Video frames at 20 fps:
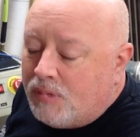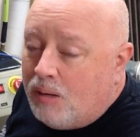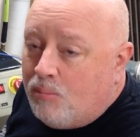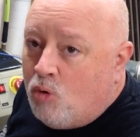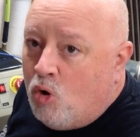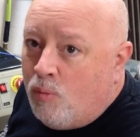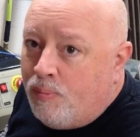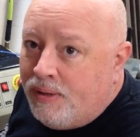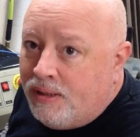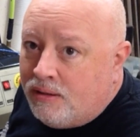I'm
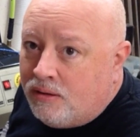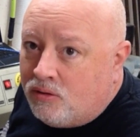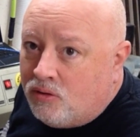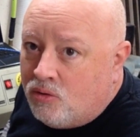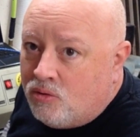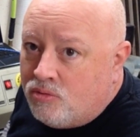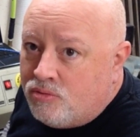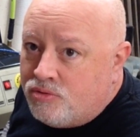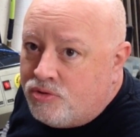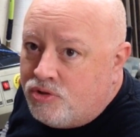hoping that
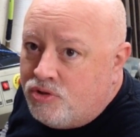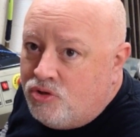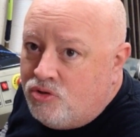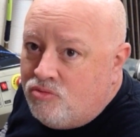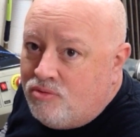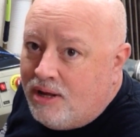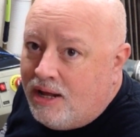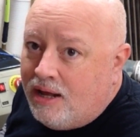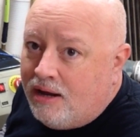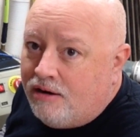those do
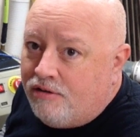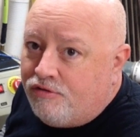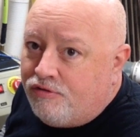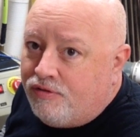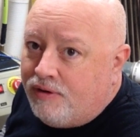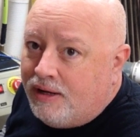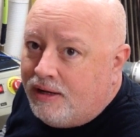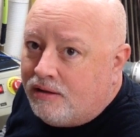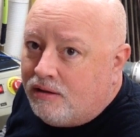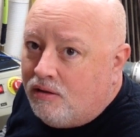not
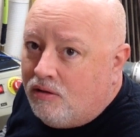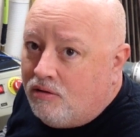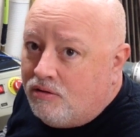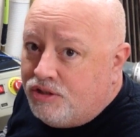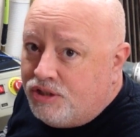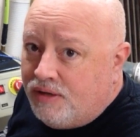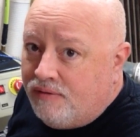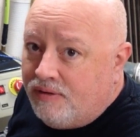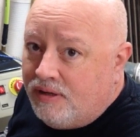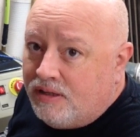affect the
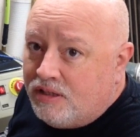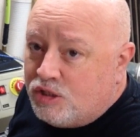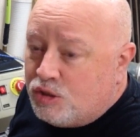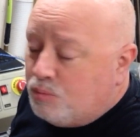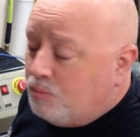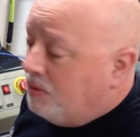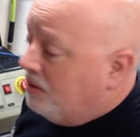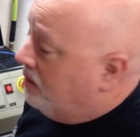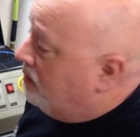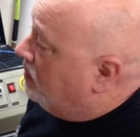longevity of the
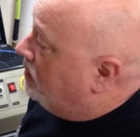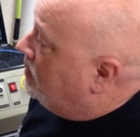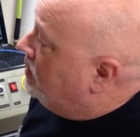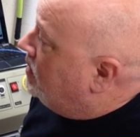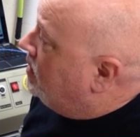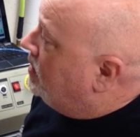spindle.